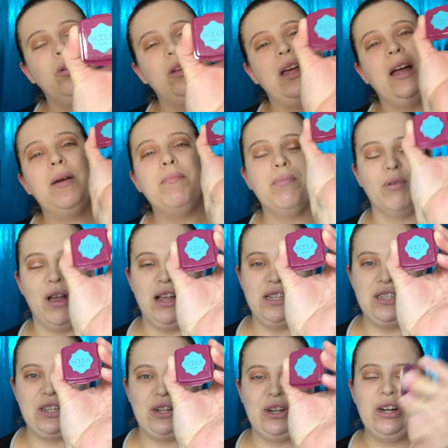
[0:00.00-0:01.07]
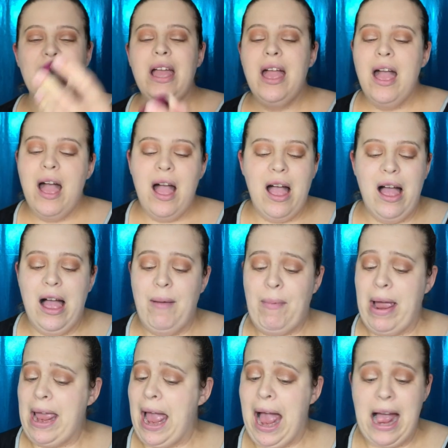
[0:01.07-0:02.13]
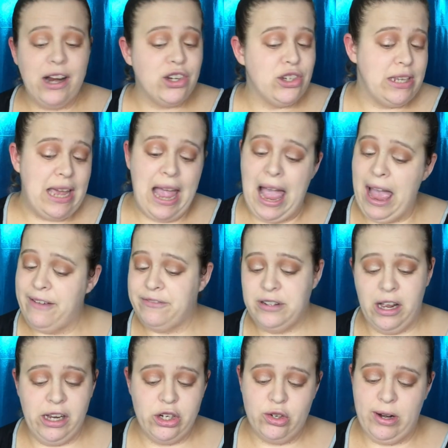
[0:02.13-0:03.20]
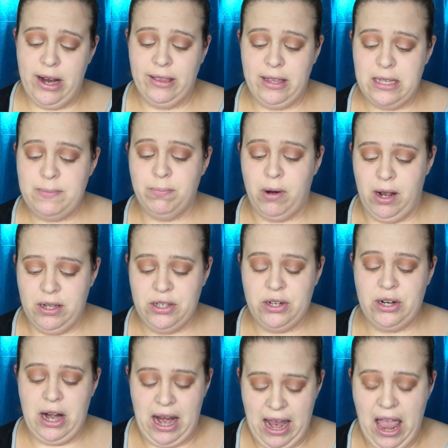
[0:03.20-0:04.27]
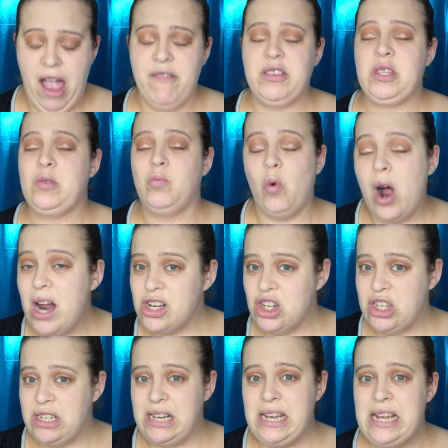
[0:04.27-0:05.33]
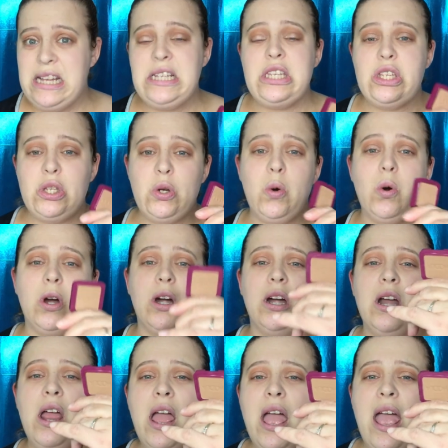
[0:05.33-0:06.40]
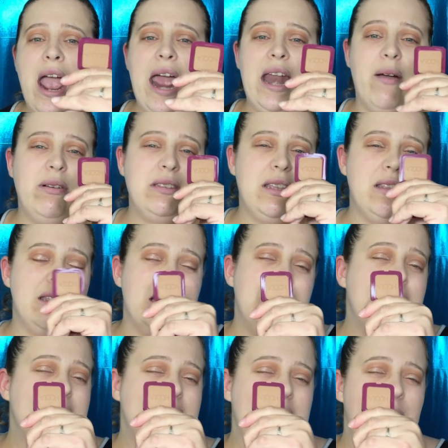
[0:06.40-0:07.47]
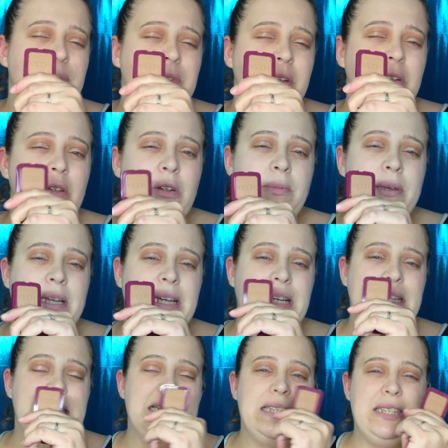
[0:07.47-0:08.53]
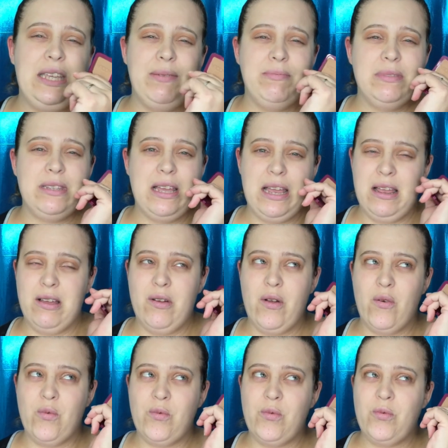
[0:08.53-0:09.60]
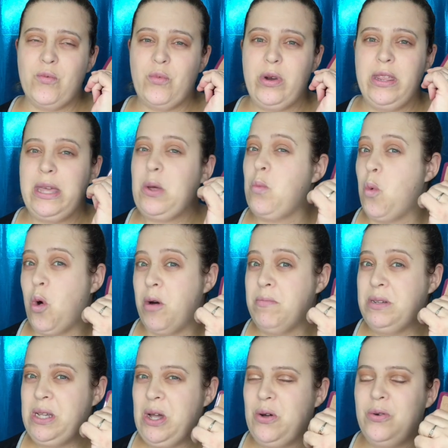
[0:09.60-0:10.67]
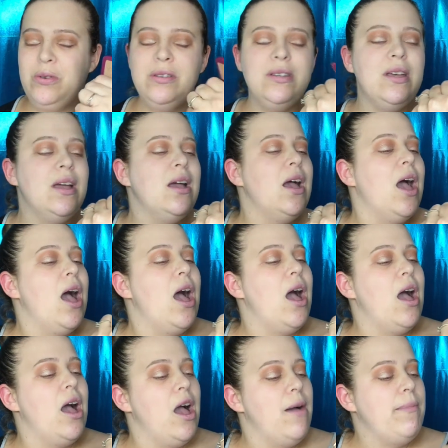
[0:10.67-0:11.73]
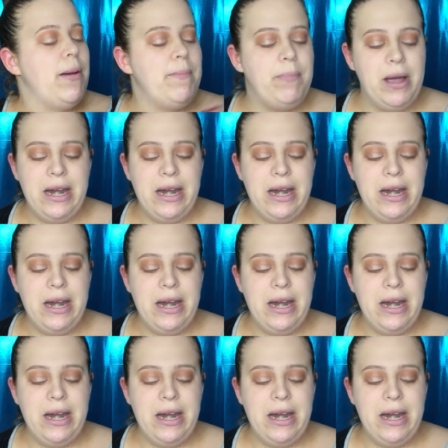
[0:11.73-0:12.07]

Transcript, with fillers: Hoola Bronzer. Um, I actually have not tried this bronzer. I have swatched it in store, and I was a little skeptical because it seems really warm toned. Um,